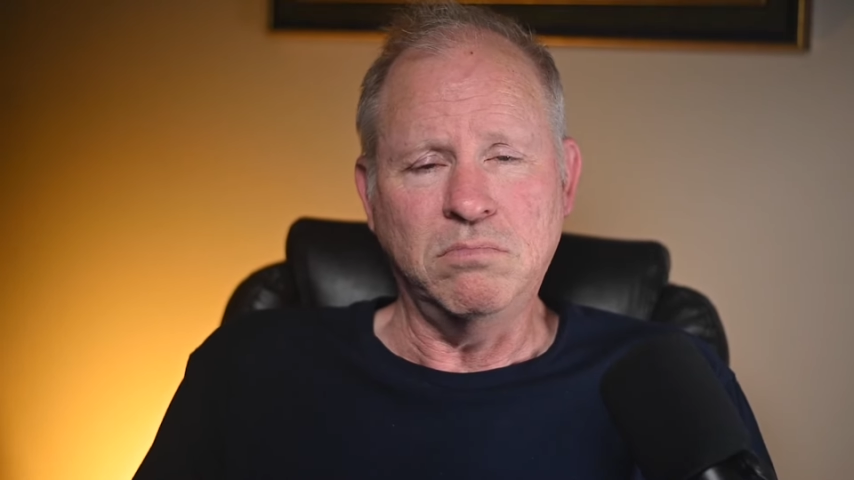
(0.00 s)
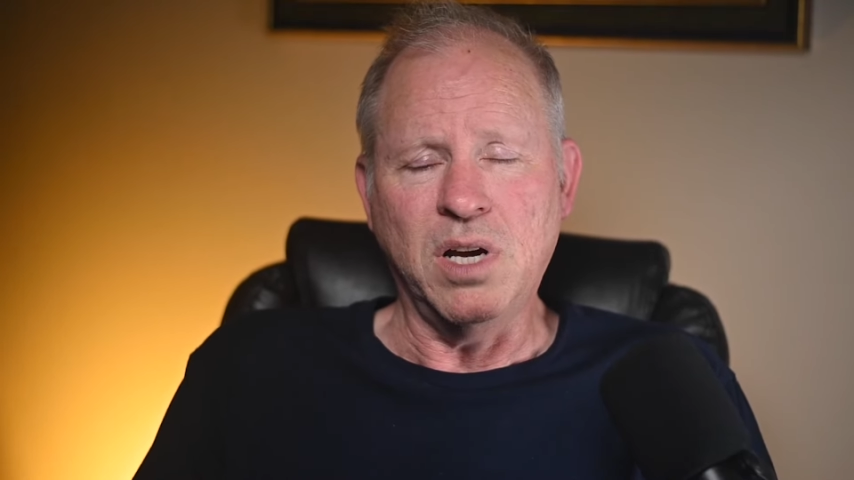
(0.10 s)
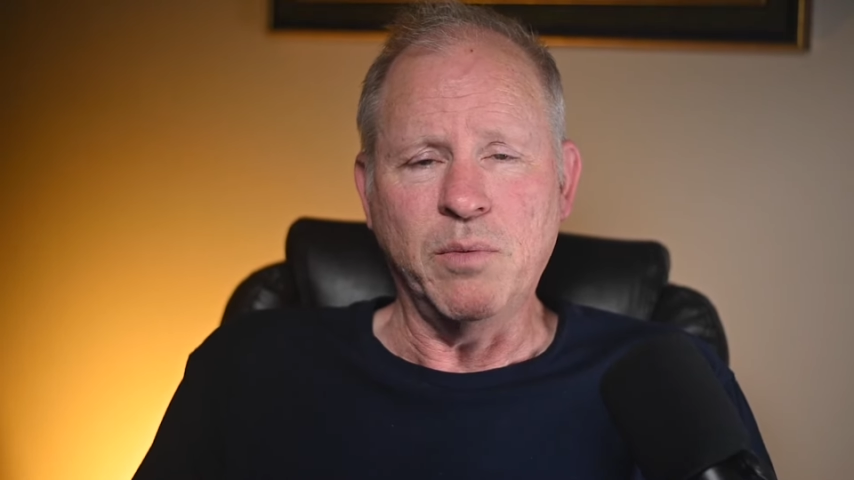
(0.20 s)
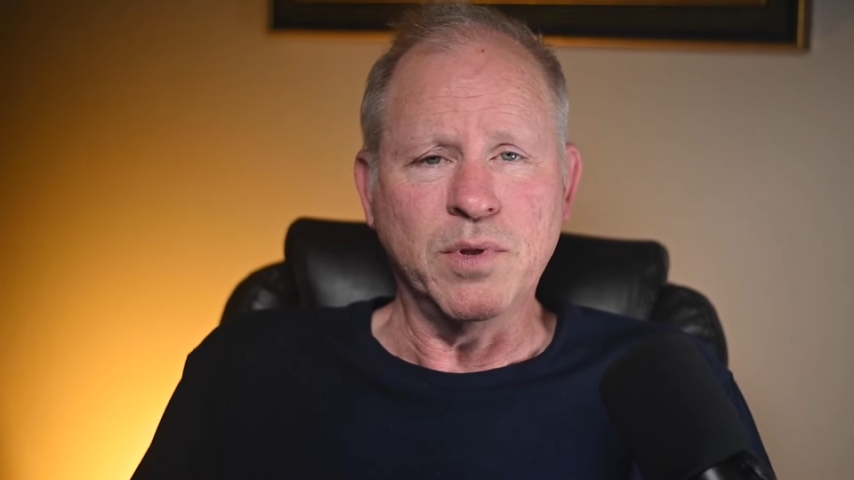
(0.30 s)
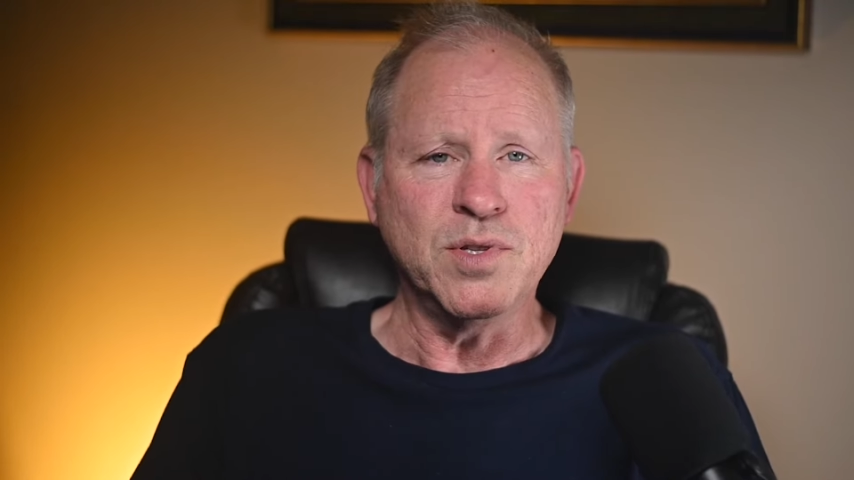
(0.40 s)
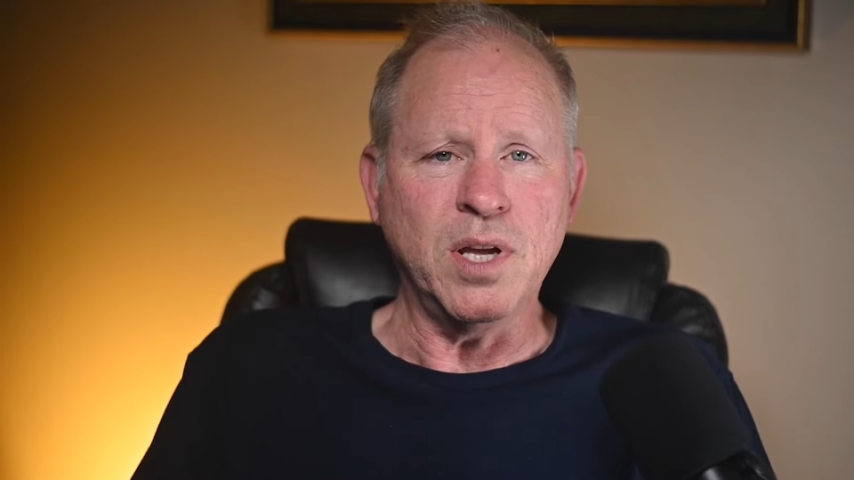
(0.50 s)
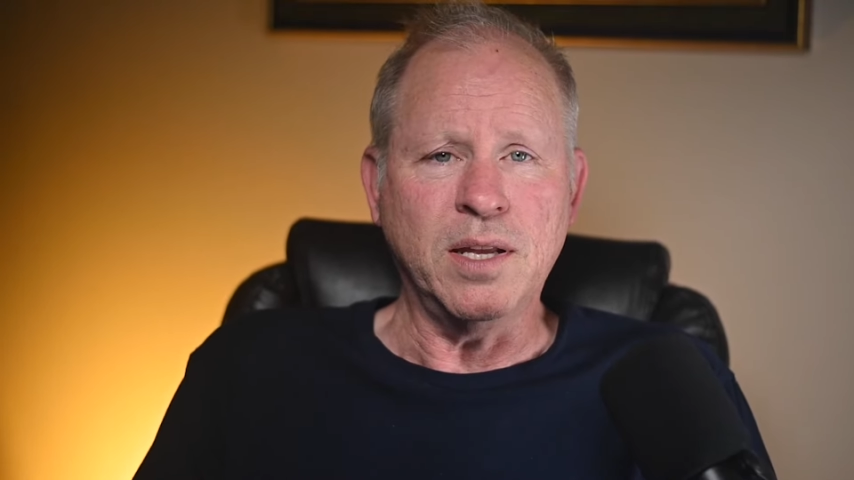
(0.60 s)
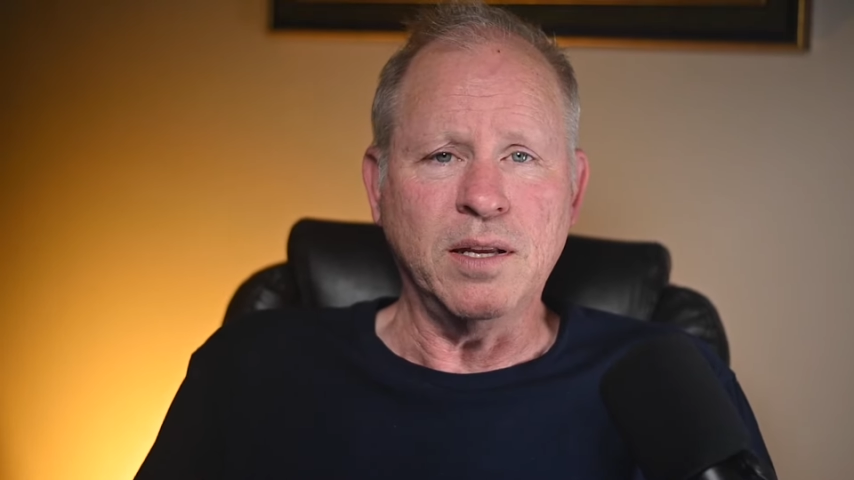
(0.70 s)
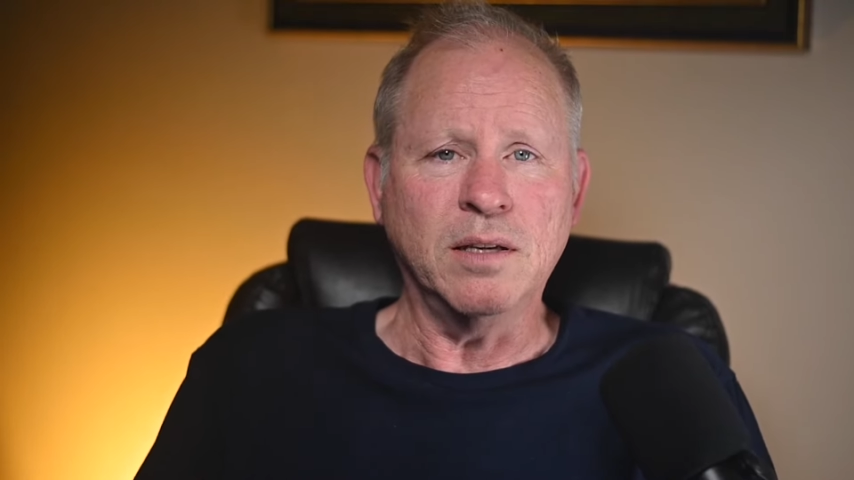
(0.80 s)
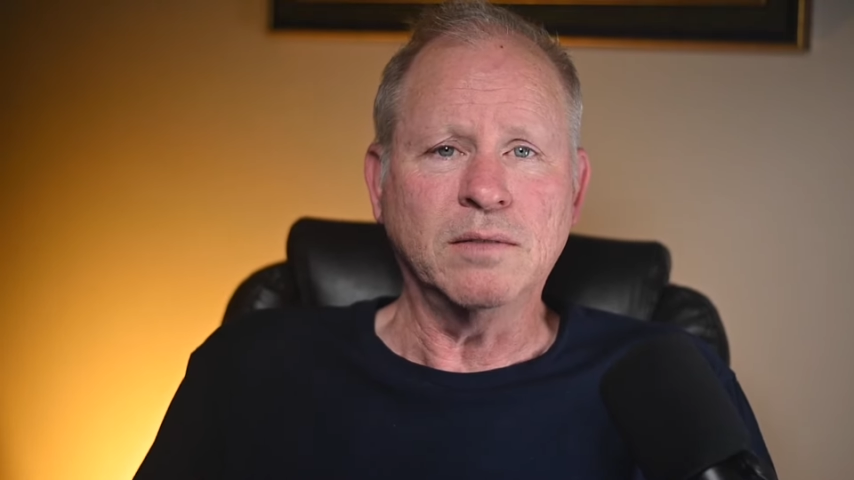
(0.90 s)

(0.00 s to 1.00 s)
notwithstanding.